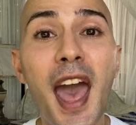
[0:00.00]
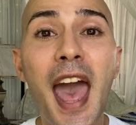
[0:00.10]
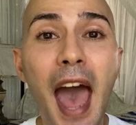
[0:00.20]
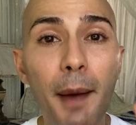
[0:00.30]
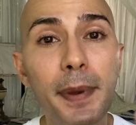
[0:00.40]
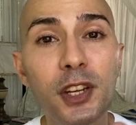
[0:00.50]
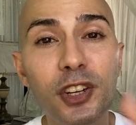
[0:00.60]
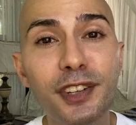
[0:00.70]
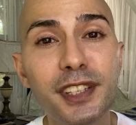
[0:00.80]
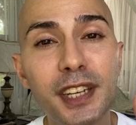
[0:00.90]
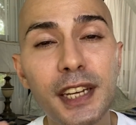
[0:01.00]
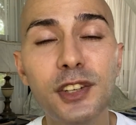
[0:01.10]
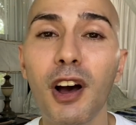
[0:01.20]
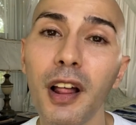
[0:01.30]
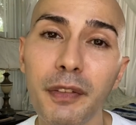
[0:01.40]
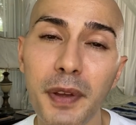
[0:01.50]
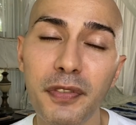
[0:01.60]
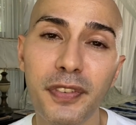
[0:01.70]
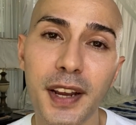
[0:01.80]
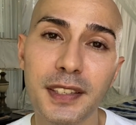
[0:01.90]
happy Children's Day to all my
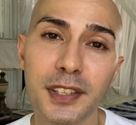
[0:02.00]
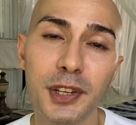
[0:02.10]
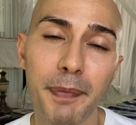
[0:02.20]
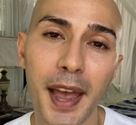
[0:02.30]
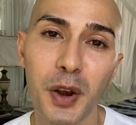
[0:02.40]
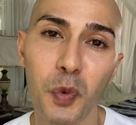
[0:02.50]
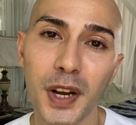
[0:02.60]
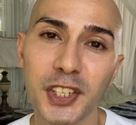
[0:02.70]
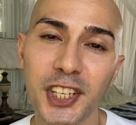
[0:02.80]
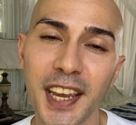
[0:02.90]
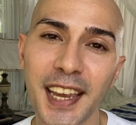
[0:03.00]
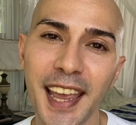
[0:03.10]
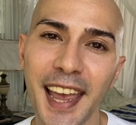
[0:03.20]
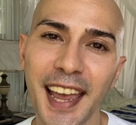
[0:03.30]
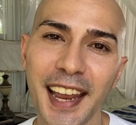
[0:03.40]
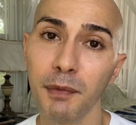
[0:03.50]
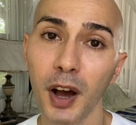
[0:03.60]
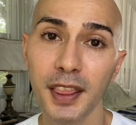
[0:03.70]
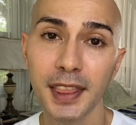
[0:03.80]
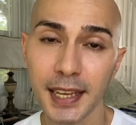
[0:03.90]
friends in Japan watching. And
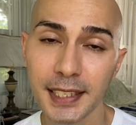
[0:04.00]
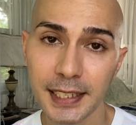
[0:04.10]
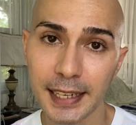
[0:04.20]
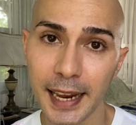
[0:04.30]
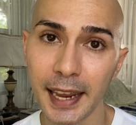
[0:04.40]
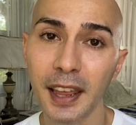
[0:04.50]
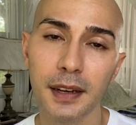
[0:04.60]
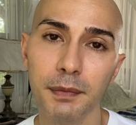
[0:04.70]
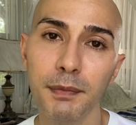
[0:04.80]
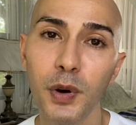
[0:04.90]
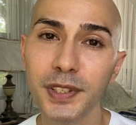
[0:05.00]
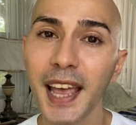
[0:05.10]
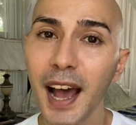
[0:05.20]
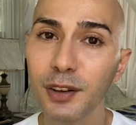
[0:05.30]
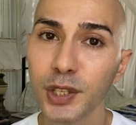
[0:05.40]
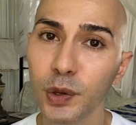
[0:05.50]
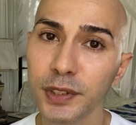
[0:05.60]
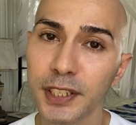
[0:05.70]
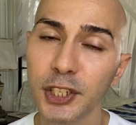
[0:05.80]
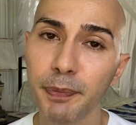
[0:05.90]
on this day, most households
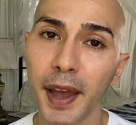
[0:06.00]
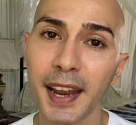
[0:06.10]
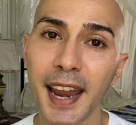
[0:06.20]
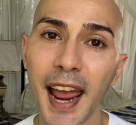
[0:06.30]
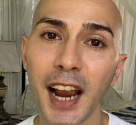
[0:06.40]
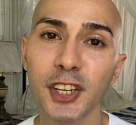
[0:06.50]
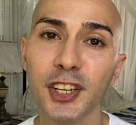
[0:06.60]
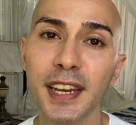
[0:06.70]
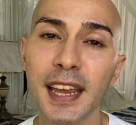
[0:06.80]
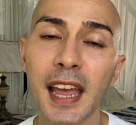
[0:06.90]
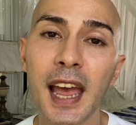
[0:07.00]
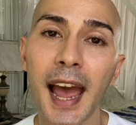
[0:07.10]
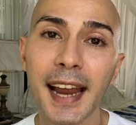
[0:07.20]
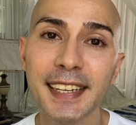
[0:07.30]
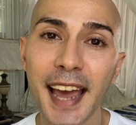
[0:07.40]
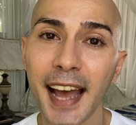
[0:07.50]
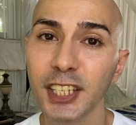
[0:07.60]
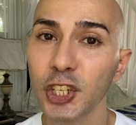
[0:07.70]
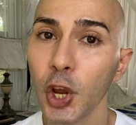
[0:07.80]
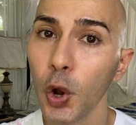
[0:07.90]
in Japan actually
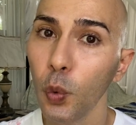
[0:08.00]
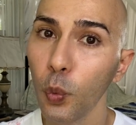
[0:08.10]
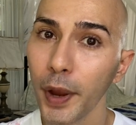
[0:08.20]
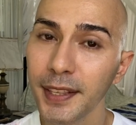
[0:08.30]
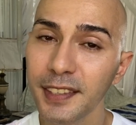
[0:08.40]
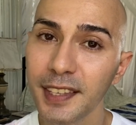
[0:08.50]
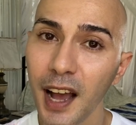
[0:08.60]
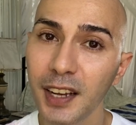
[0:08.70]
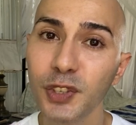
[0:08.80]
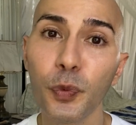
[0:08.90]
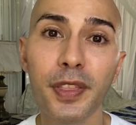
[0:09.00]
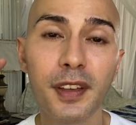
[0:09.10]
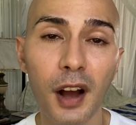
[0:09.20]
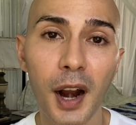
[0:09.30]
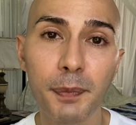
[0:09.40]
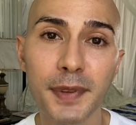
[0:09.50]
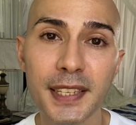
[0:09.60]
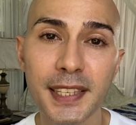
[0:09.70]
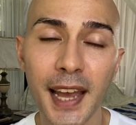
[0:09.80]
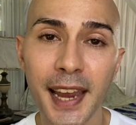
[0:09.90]
attach wind socks with carp
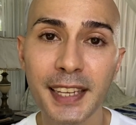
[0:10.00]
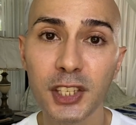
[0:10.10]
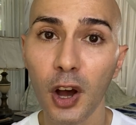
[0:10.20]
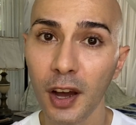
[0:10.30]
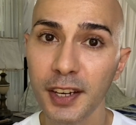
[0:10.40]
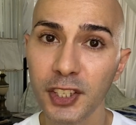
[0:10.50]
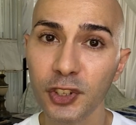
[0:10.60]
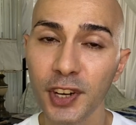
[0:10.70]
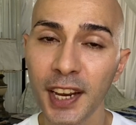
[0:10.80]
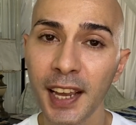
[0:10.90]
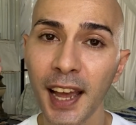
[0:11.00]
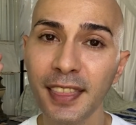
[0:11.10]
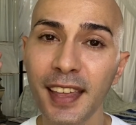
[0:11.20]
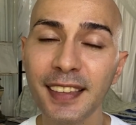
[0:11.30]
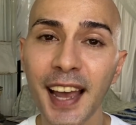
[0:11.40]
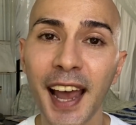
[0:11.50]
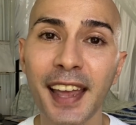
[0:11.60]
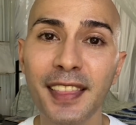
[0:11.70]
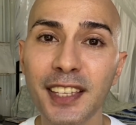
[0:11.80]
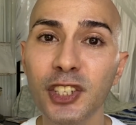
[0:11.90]
designs on a string and they tie
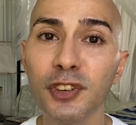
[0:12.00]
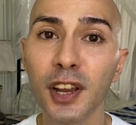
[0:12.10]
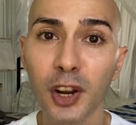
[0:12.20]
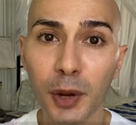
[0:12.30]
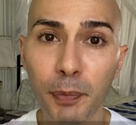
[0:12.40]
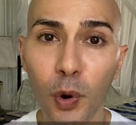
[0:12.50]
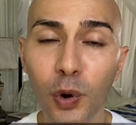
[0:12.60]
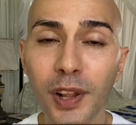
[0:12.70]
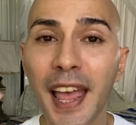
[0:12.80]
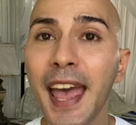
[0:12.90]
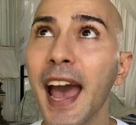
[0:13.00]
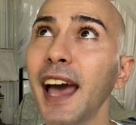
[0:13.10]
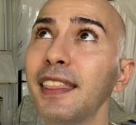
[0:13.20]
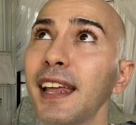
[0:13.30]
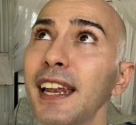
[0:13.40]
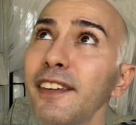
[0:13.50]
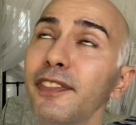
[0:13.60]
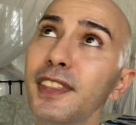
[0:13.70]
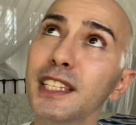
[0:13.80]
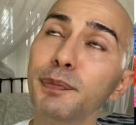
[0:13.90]
this string on a pole and they lift
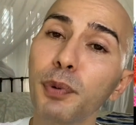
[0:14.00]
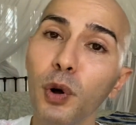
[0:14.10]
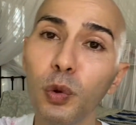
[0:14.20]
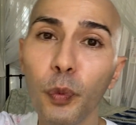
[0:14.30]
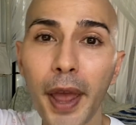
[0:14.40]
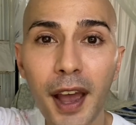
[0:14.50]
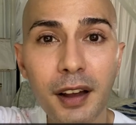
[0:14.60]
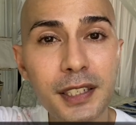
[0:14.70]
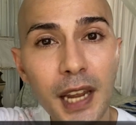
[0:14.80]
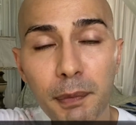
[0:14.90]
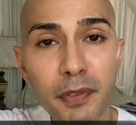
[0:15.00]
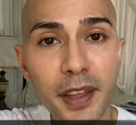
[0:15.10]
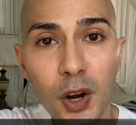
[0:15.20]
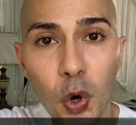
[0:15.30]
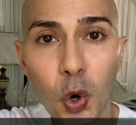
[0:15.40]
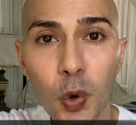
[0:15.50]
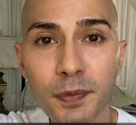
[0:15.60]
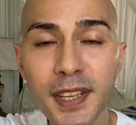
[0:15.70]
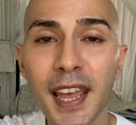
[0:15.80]
this pole way on top of their homes